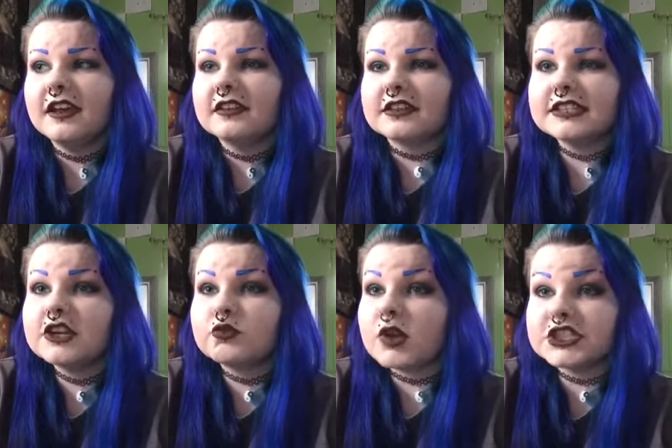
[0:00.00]
there's, like,
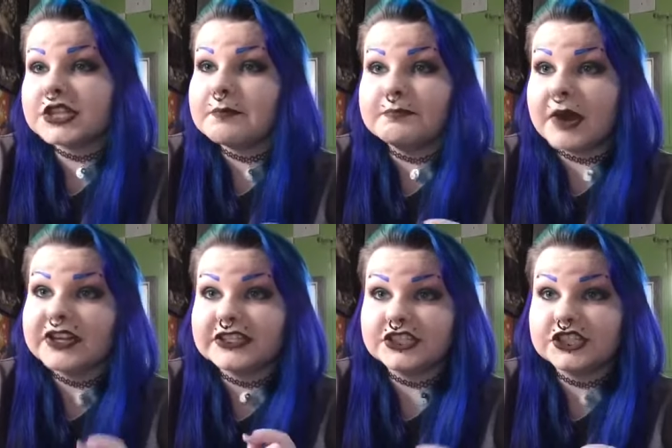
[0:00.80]
crushed up
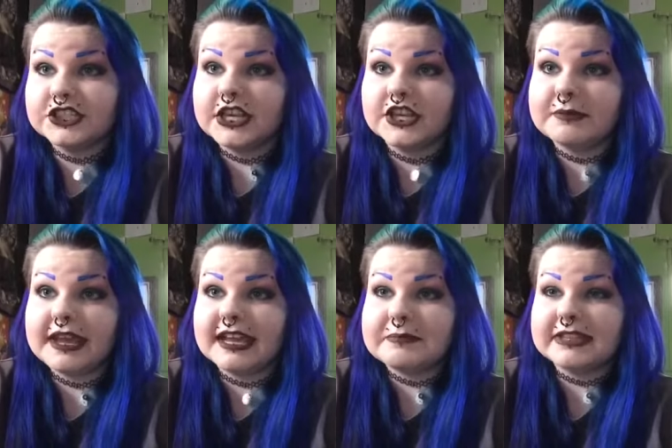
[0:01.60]
bugs and shit in your
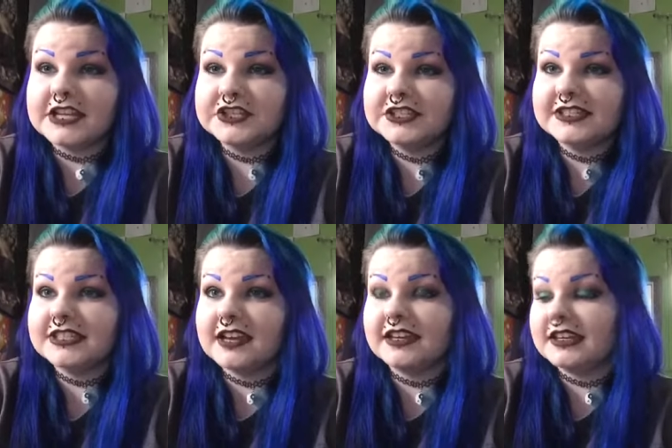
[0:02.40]
makeup, and that's just
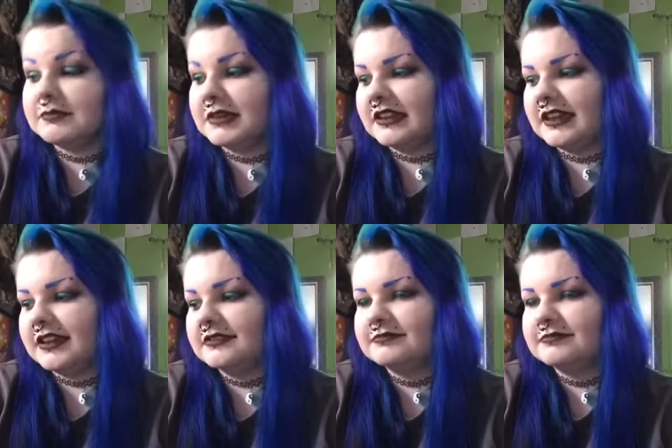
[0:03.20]
yucky to me. Like,